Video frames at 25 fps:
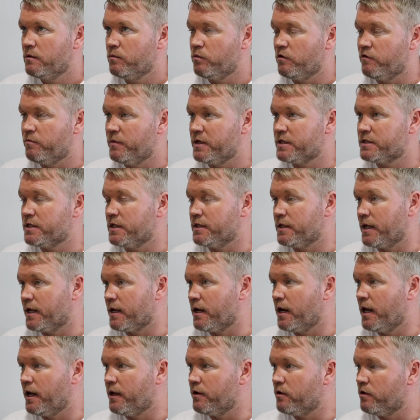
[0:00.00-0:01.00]
We've missed the
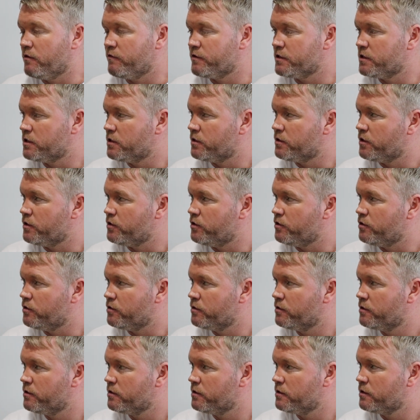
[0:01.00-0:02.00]
deadline, obviously,
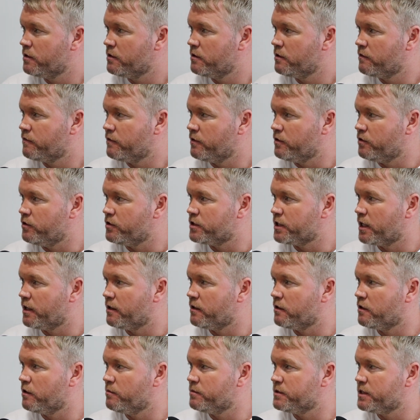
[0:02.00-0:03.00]
if the new
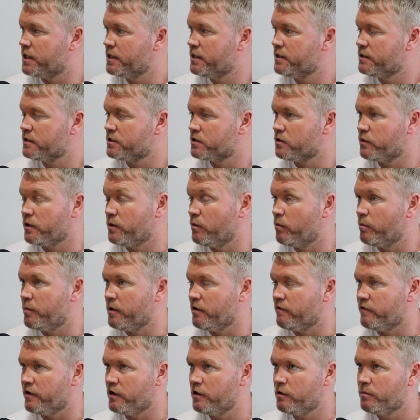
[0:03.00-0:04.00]
signing comes in, so he won't
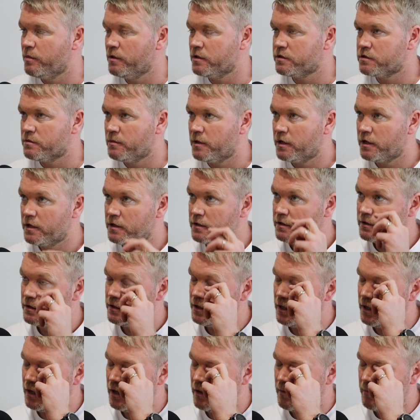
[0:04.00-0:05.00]
be available tomorrow.
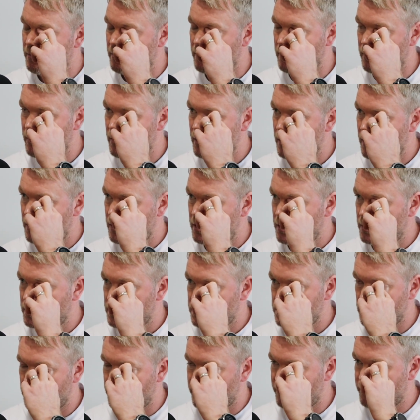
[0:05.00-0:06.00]

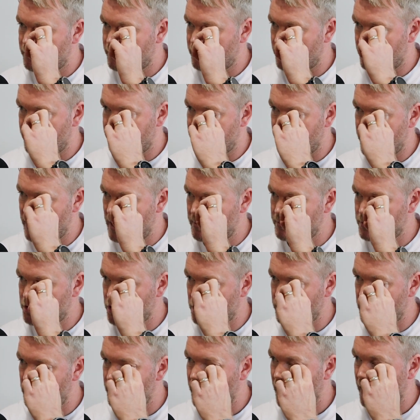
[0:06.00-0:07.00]
So for them two
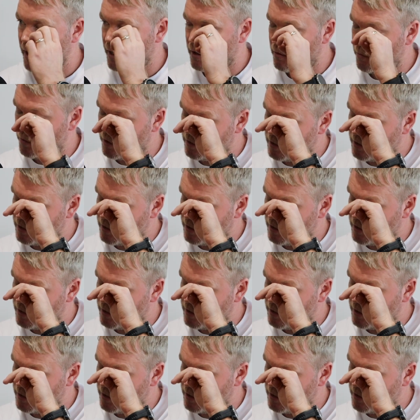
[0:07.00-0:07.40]
to be back,